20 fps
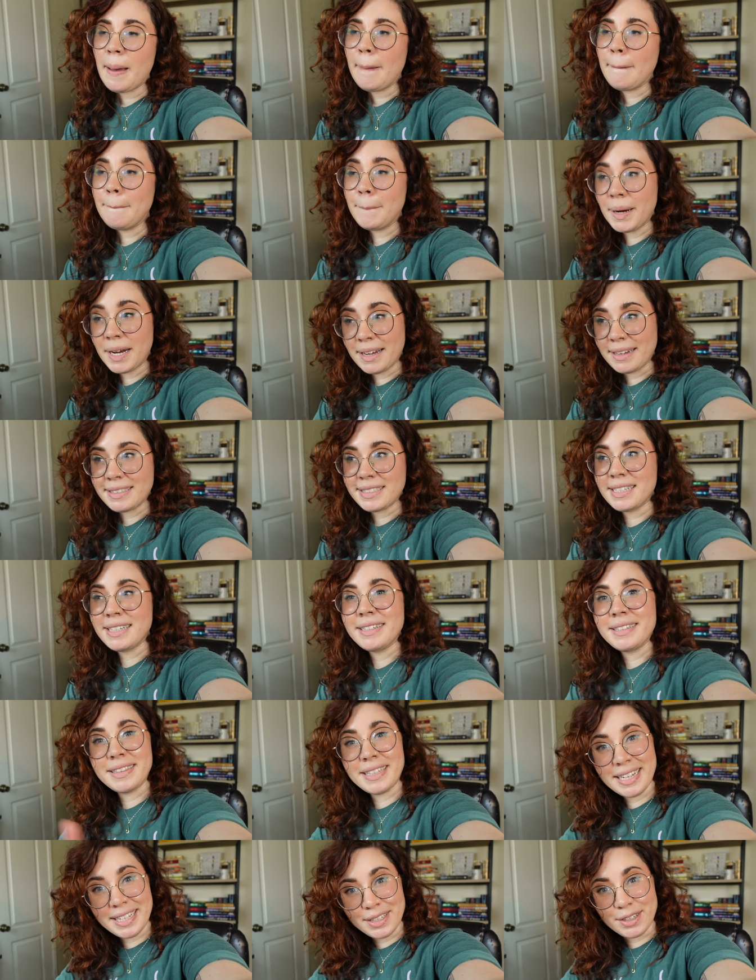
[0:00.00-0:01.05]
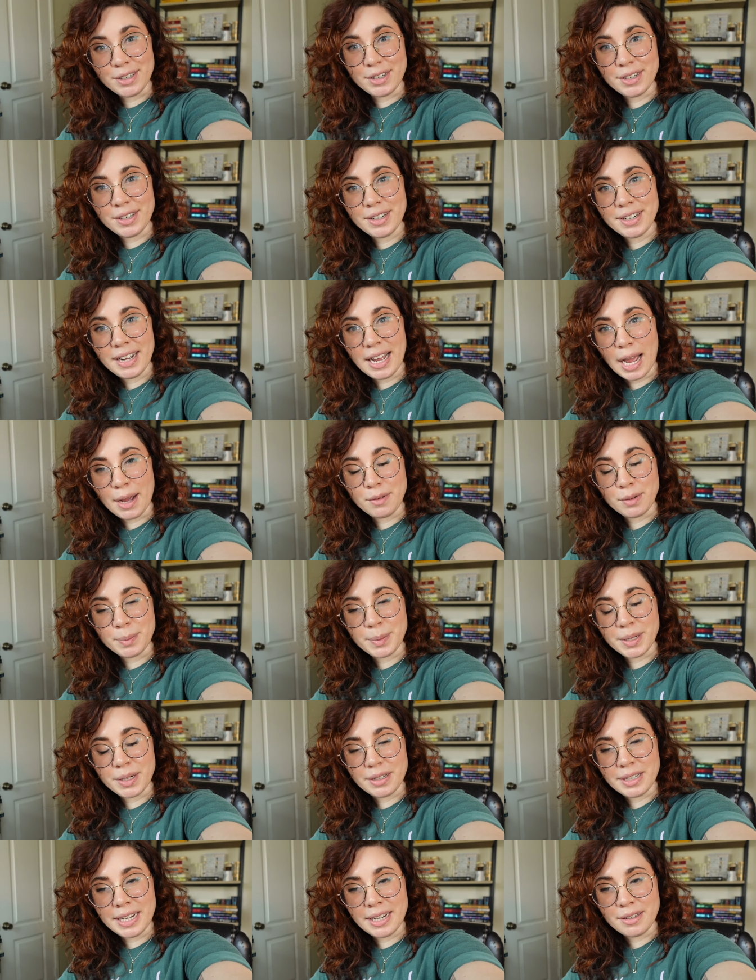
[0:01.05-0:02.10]
But later, I will be
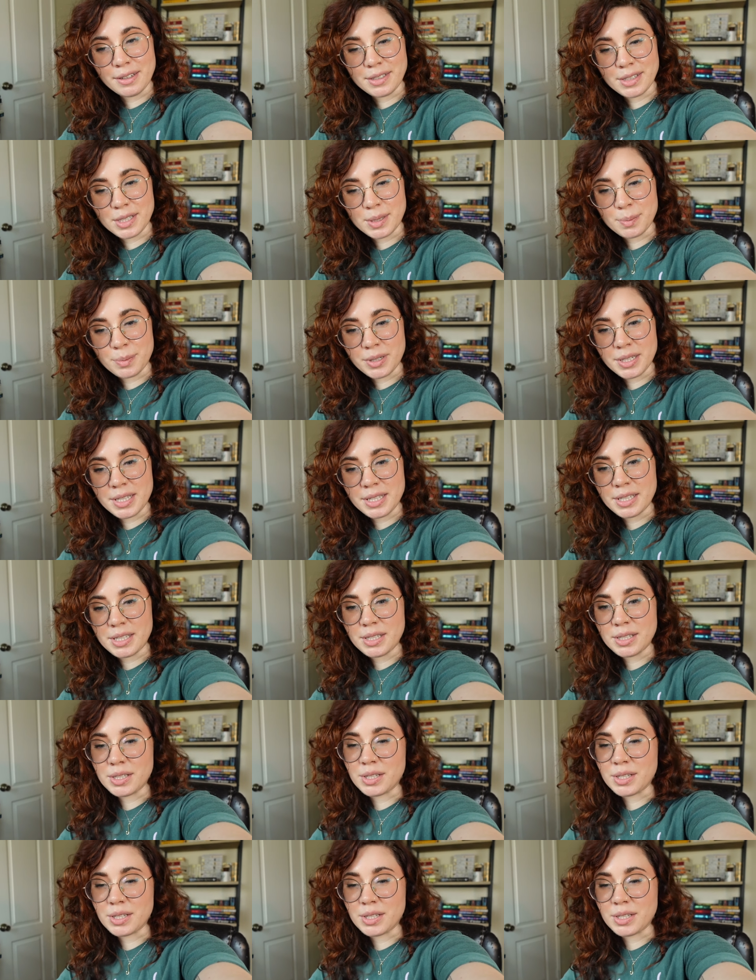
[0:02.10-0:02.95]
on Erin sprints.